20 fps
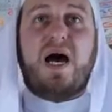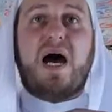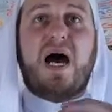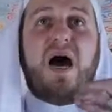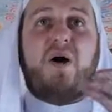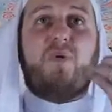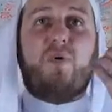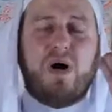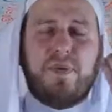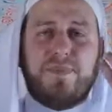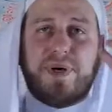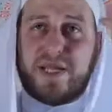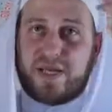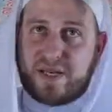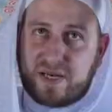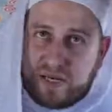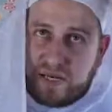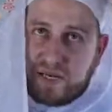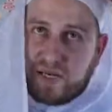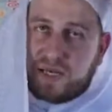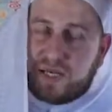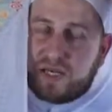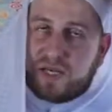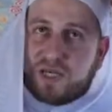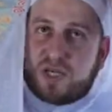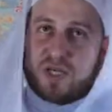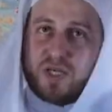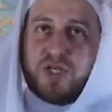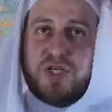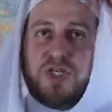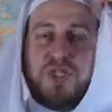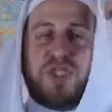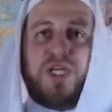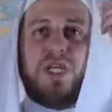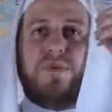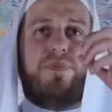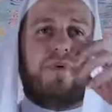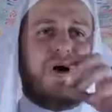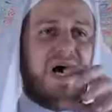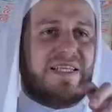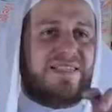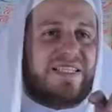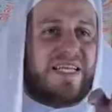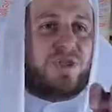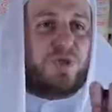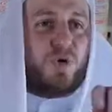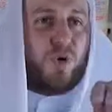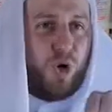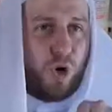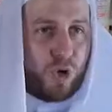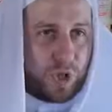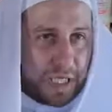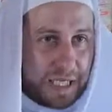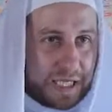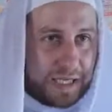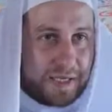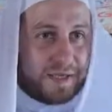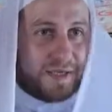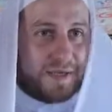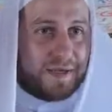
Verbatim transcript: A woman, she brought a trolley.